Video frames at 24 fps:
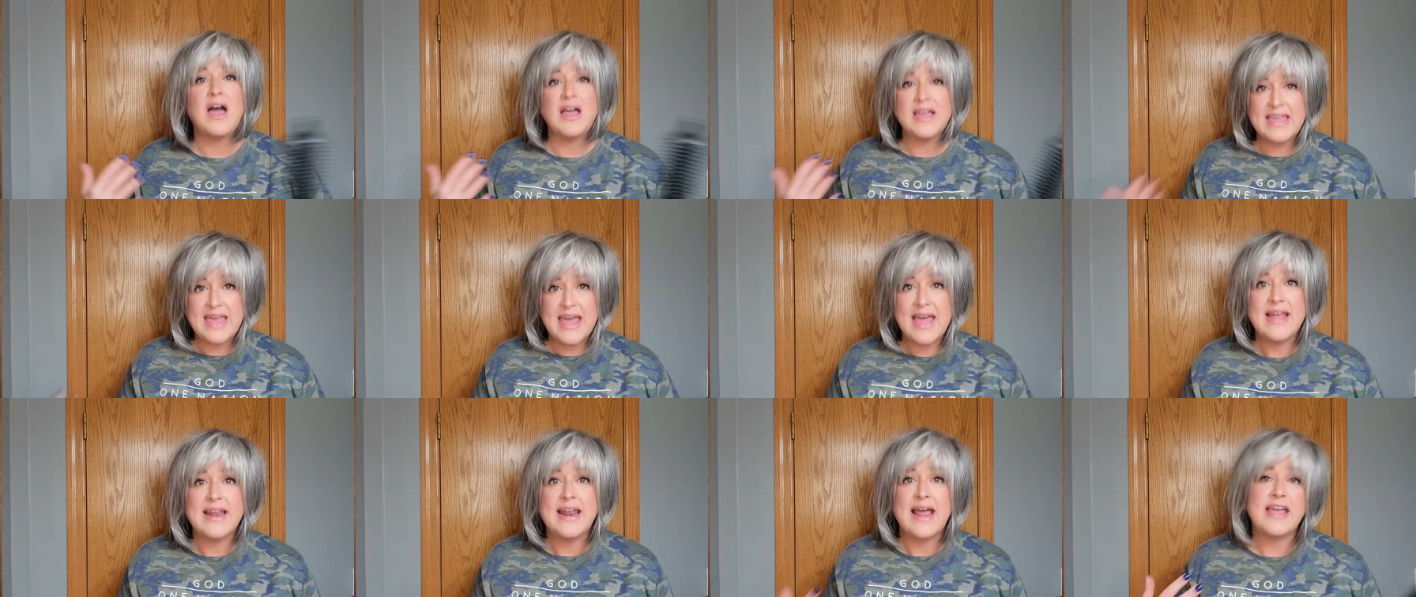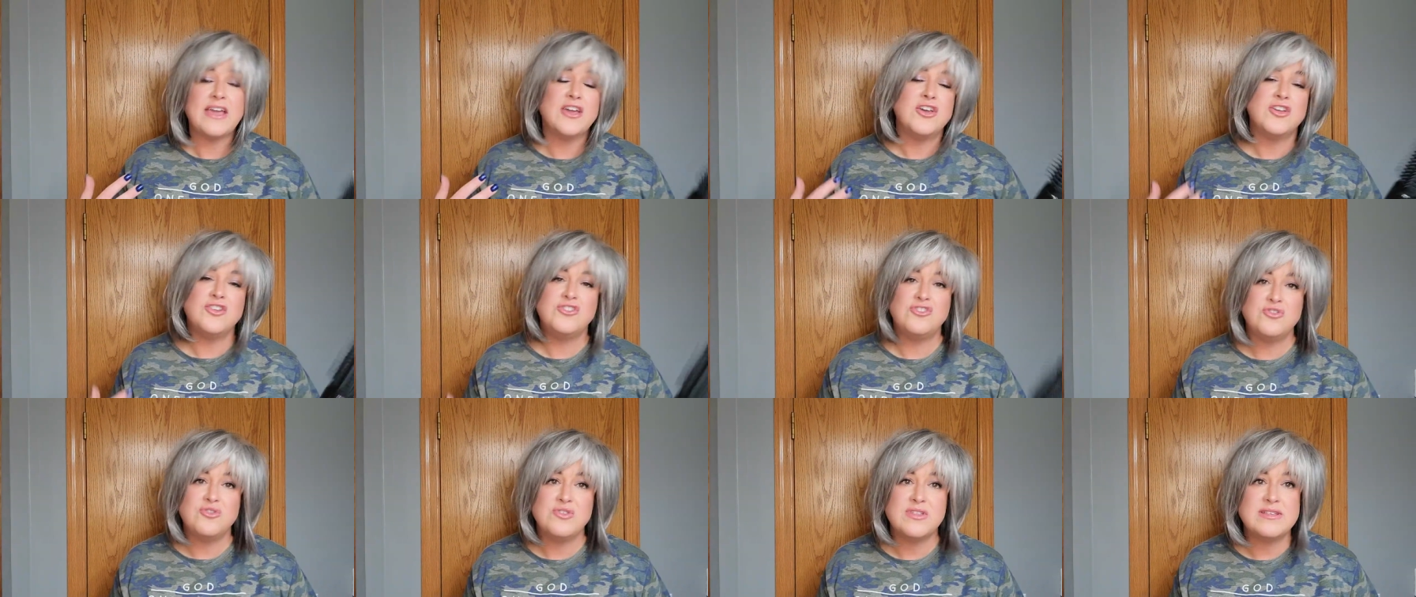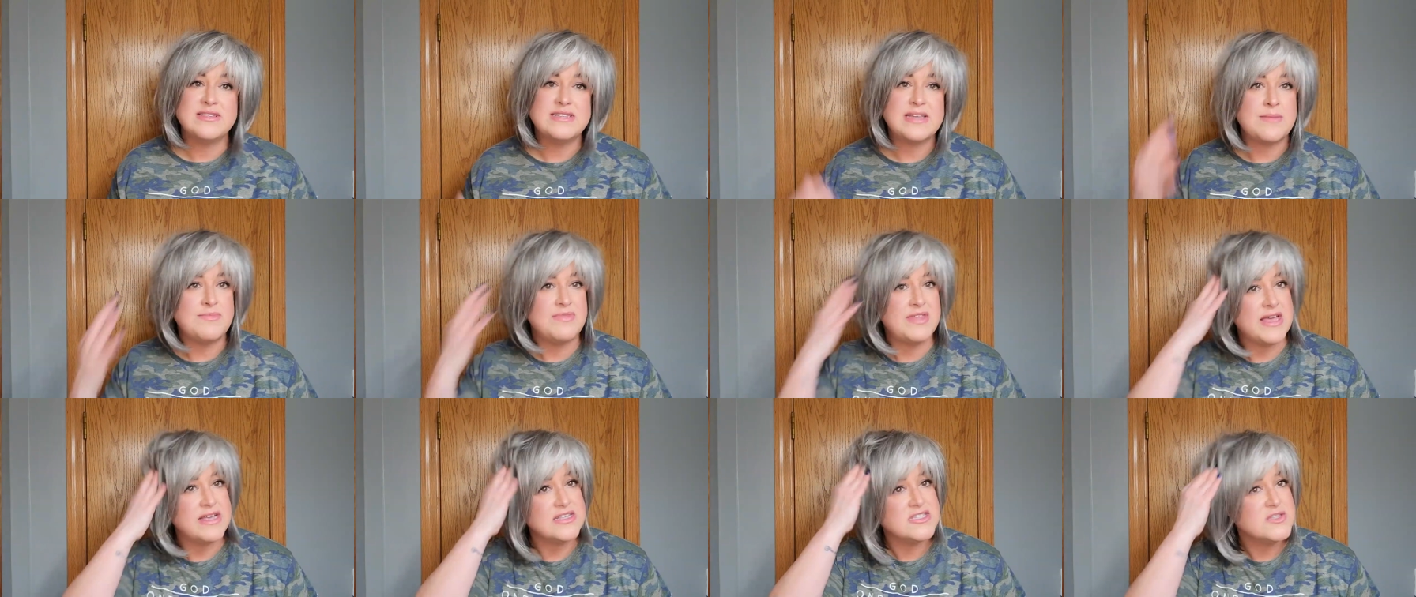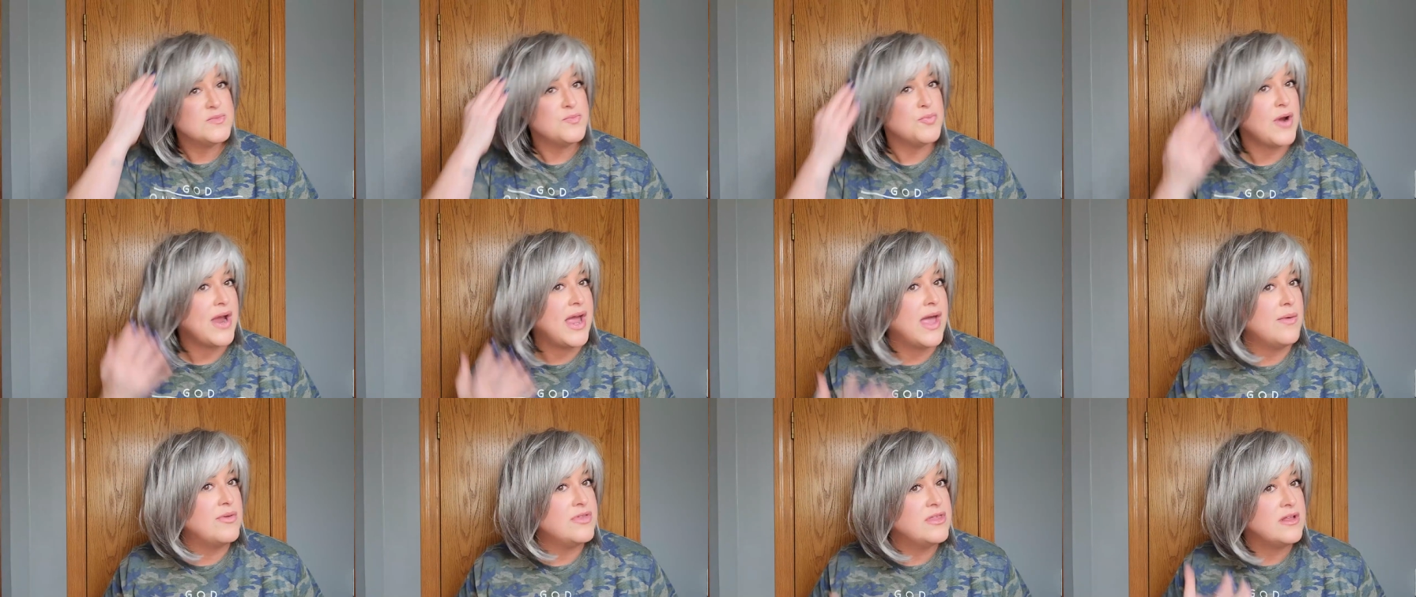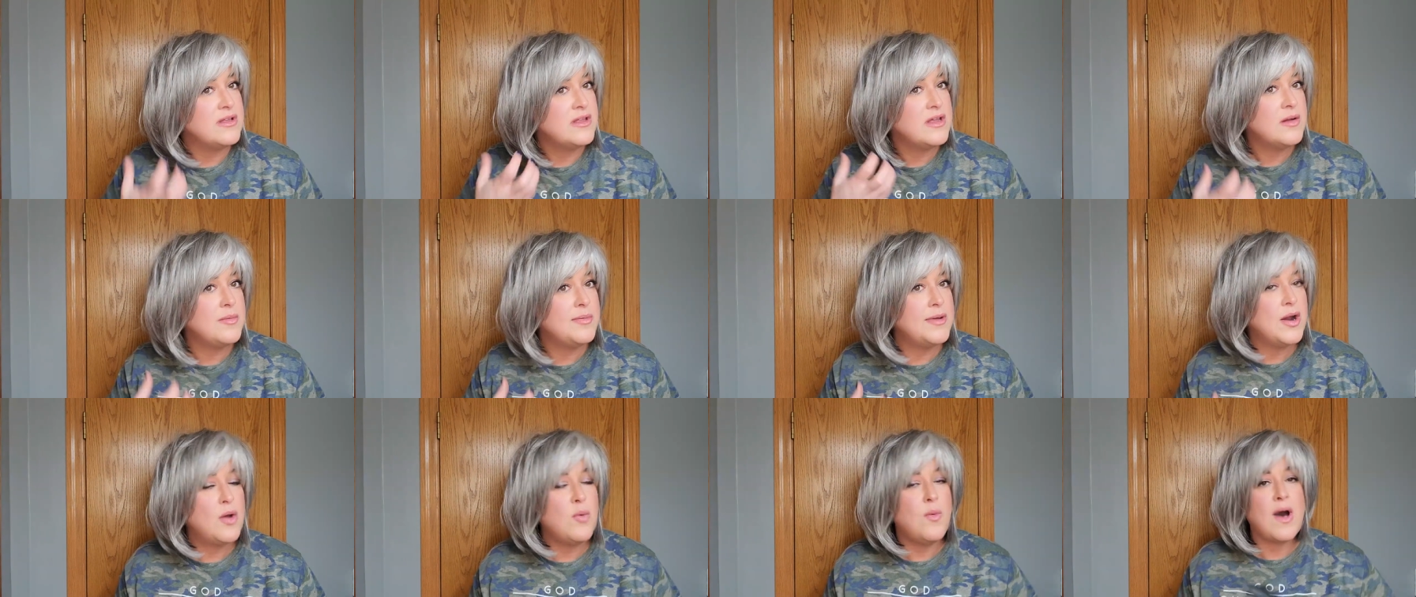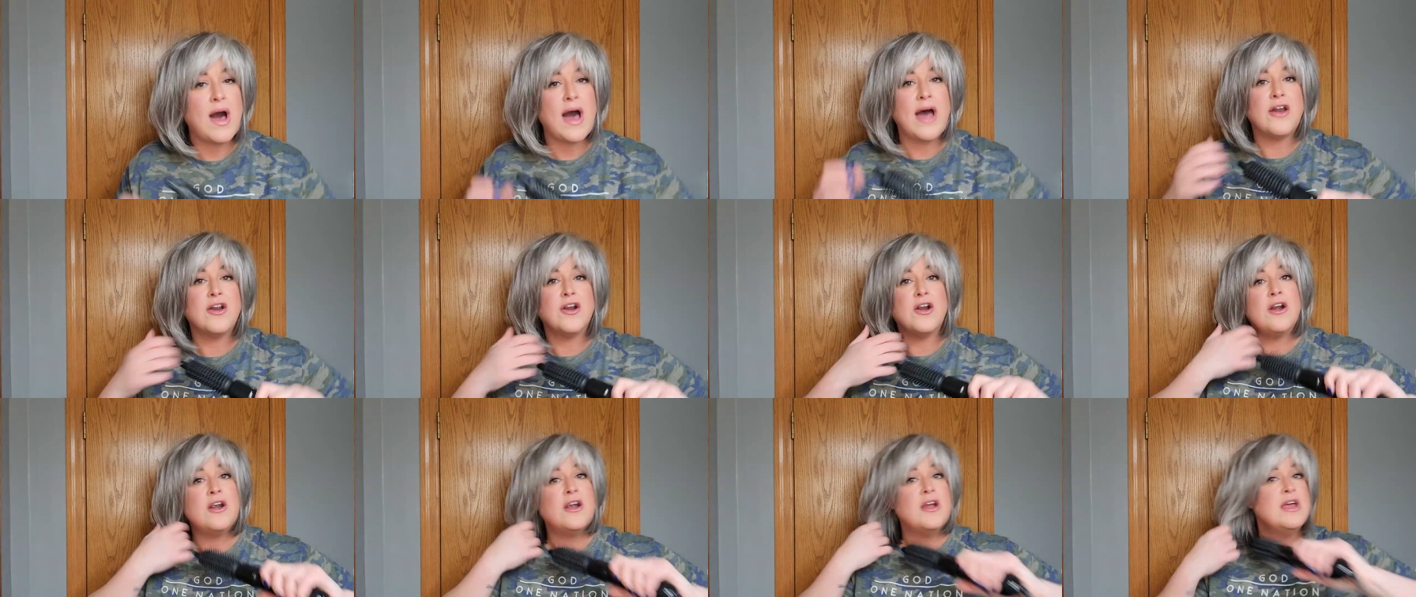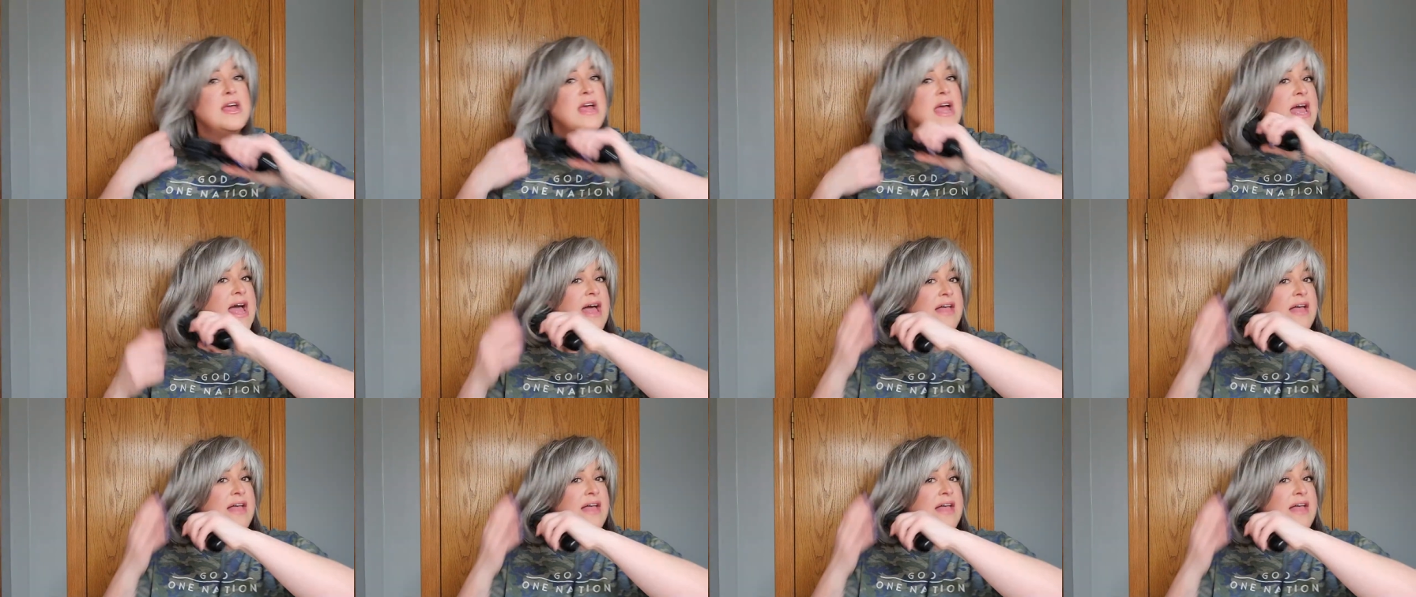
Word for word: again, I could do the same thing, spray it with a little bit of water